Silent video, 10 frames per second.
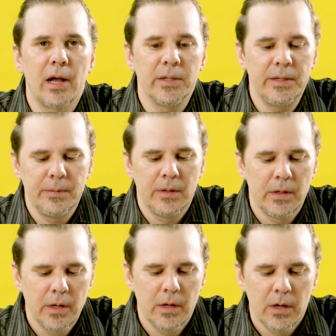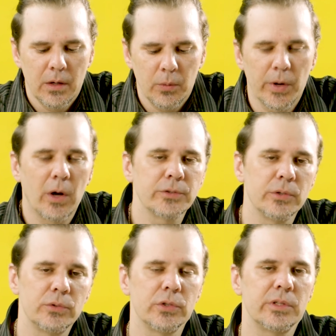alley. We
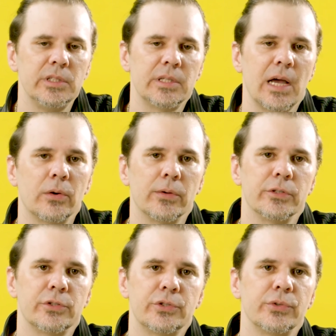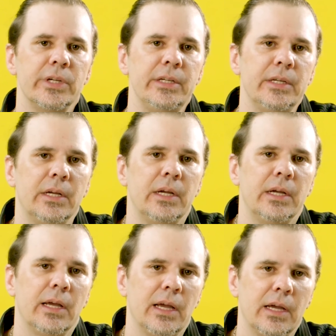also took these out on the street
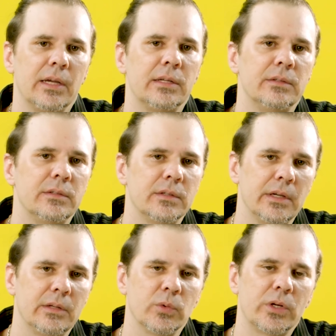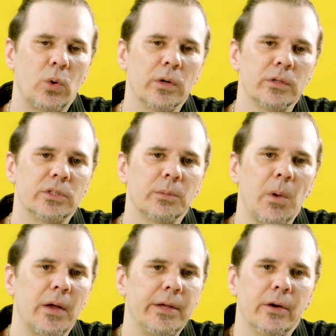and recorded some
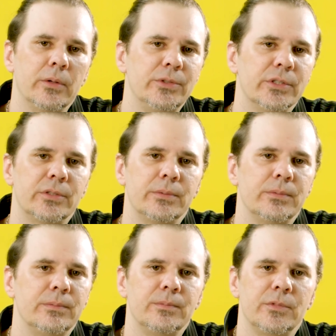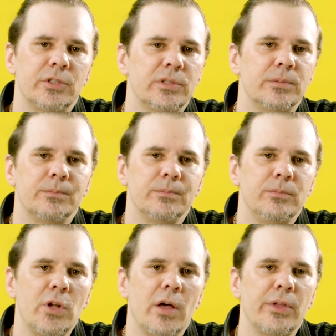audio, just
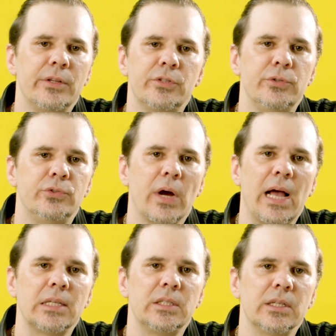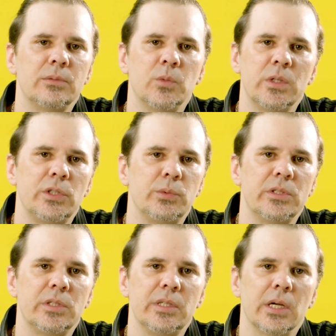nothing too drastic, what you would
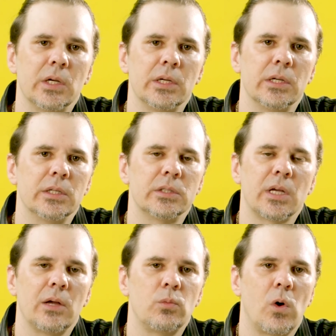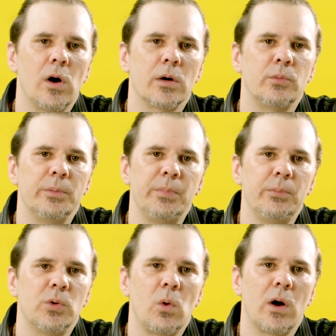see on a sidewalk with
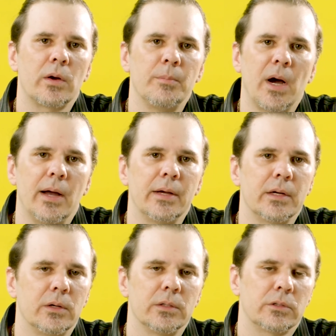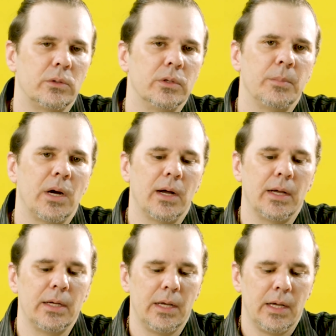people walking by and cars going by.